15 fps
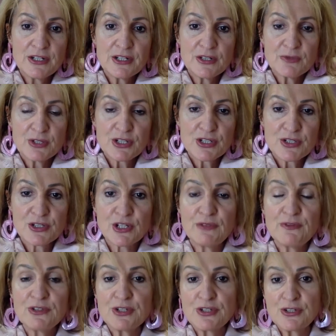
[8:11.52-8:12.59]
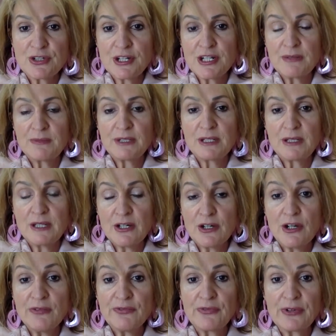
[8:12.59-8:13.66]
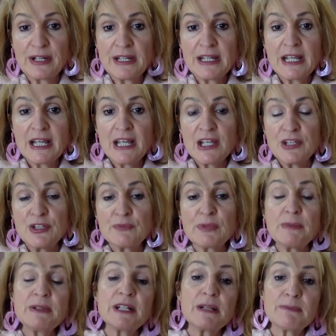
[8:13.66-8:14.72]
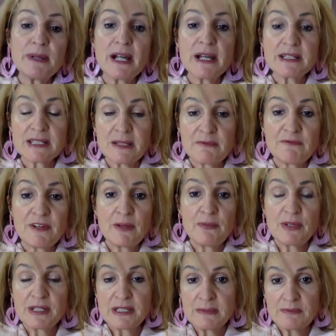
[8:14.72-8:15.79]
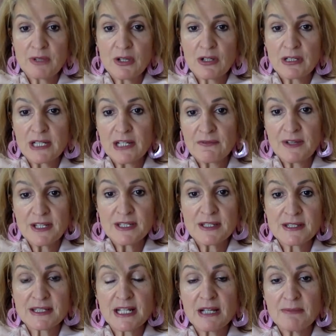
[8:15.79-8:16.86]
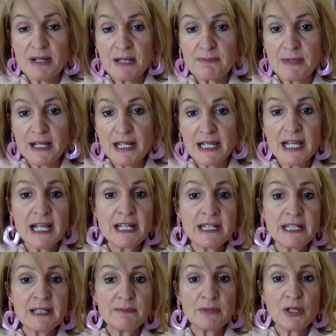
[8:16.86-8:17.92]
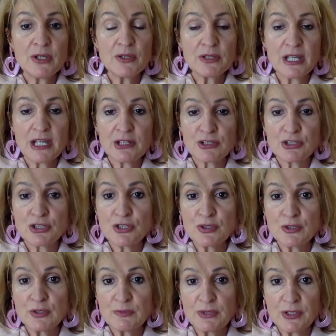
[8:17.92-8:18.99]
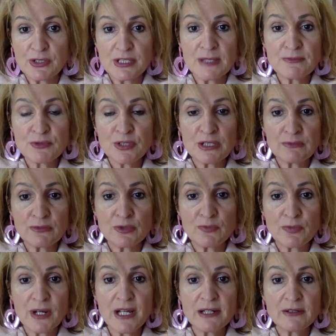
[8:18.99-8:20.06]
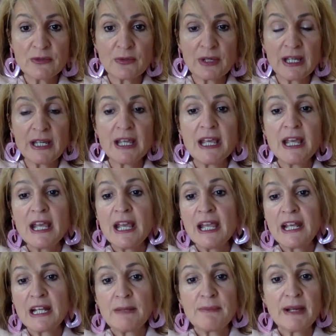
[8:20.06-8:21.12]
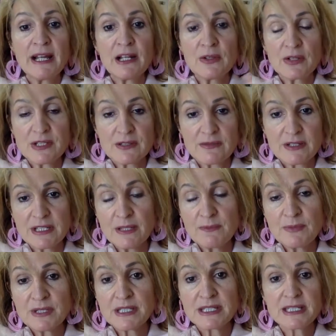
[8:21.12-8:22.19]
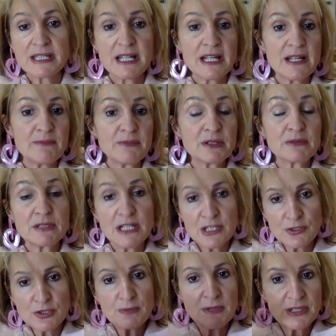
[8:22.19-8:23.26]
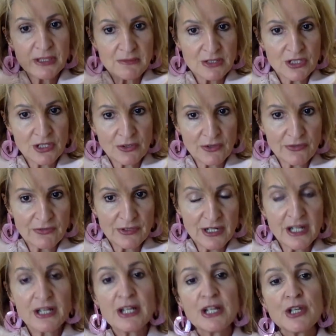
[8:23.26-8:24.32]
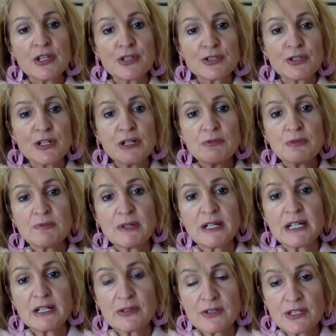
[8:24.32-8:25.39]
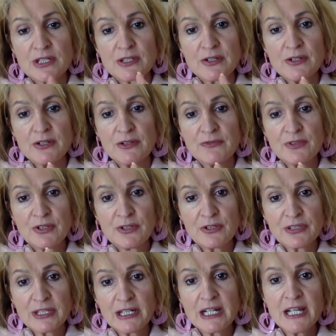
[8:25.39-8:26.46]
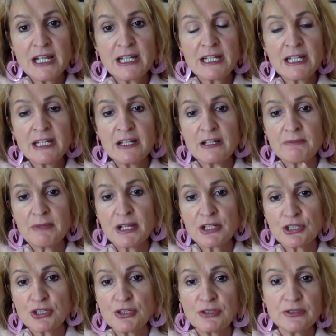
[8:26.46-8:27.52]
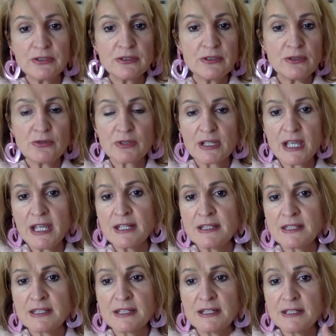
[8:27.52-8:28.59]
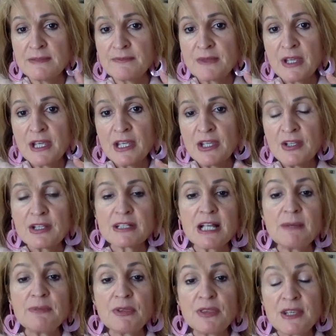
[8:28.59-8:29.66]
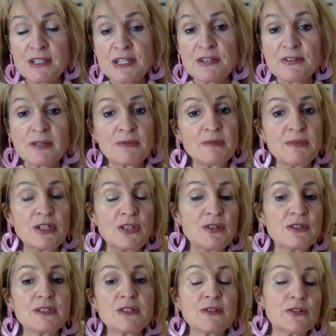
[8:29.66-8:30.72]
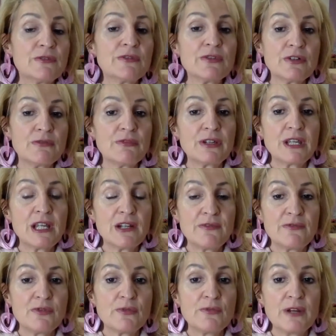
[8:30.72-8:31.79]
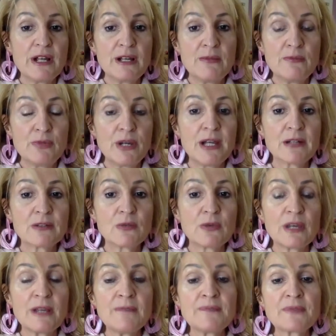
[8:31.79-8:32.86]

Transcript: what services you're going to be offering. You're probably going to buy some fabrics in bulk, like for instance, I might buy lining in bulk and tulle because I'm doing more bridal wear, and I buy lots of zips, but let's talk about the material for now. So I will buy lots of, the lining, I'll buy tulle, organza, the type of things I know I'm going to be using over and over again for bridal wear,